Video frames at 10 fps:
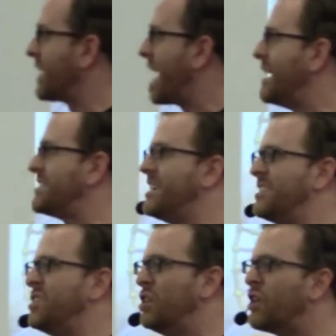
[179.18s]
the case
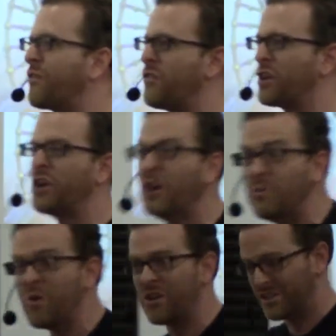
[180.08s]
is. And you look for the
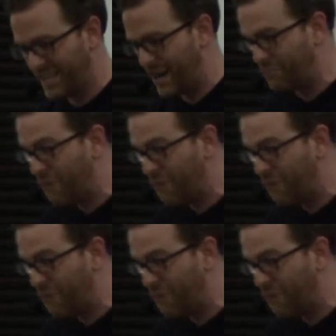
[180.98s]
good words like